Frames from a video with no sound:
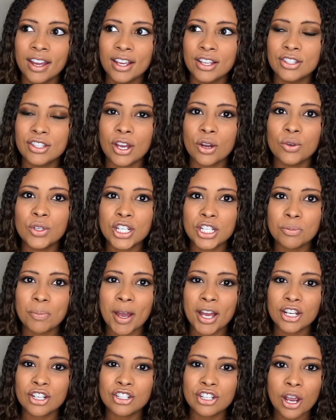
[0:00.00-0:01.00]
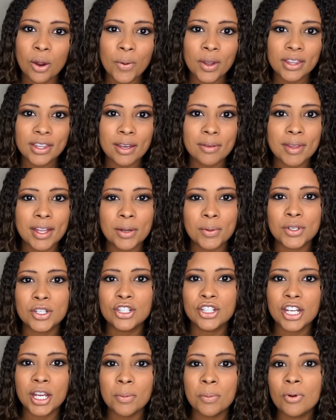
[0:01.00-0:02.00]
So just by showing them that it was
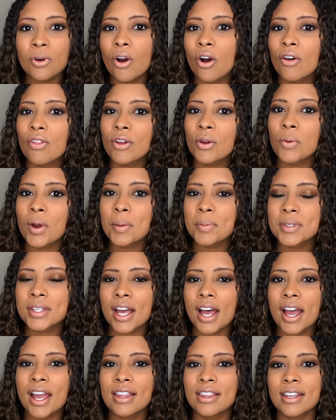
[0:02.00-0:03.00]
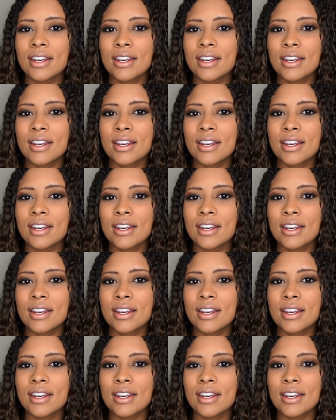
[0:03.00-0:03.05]
cheaper on their website